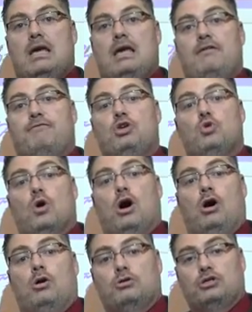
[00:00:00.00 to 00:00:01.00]
If you
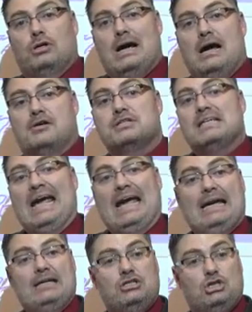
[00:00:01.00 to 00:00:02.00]
own your house
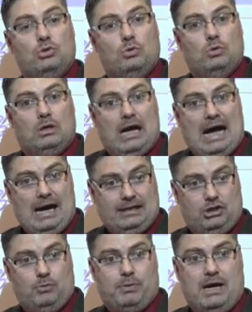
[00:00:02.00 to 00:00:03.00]
and you
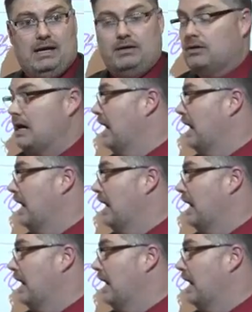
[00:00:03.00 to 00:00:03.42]
occupy your